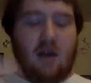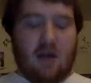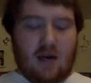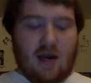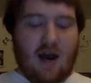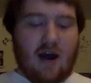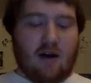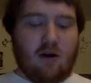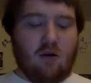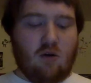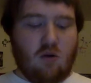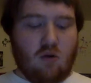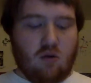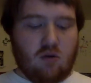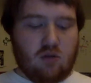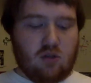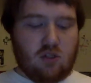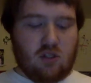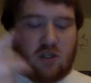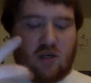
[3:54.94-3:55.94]
got a
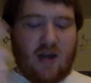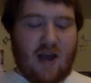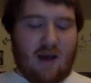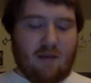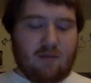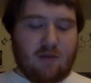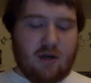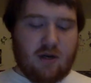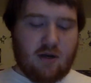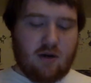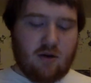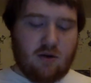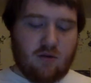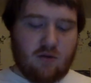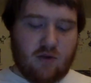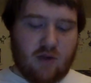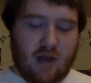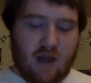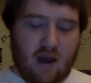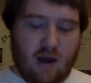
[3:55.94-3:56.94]
goal, snapped it into
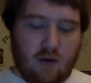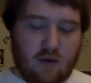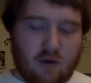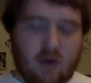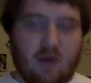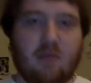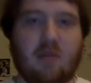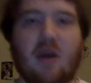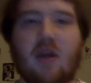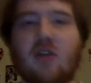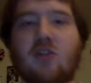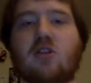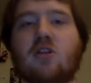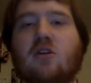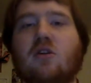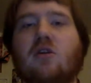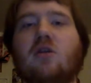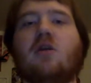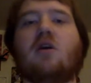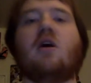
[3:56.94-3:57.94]
reality,
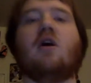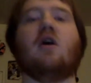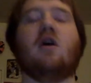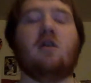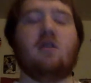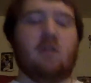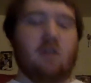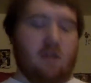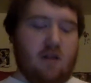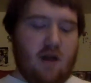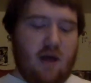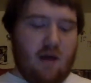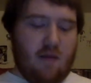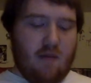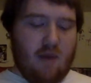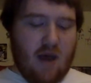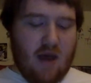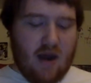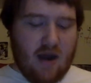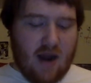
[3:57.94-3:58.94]
basically, to
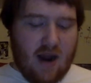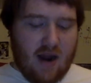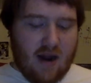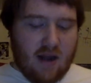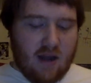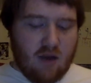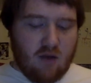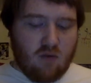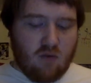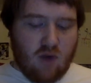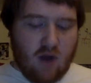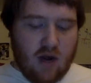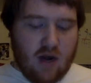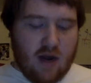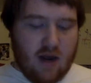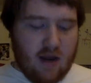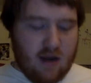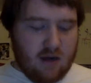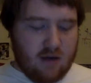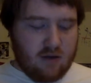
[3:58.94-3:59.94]
them, and had a great
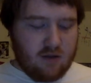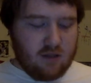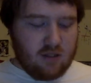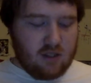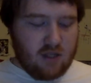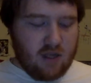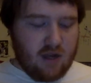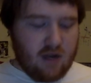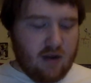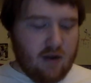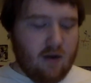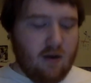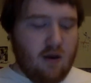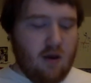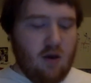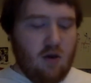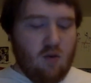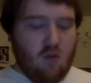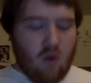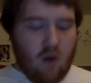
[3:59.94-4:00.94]
end of the second,
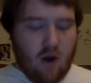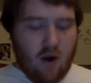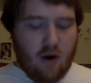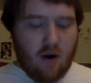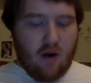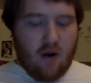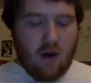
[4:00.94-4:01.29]
where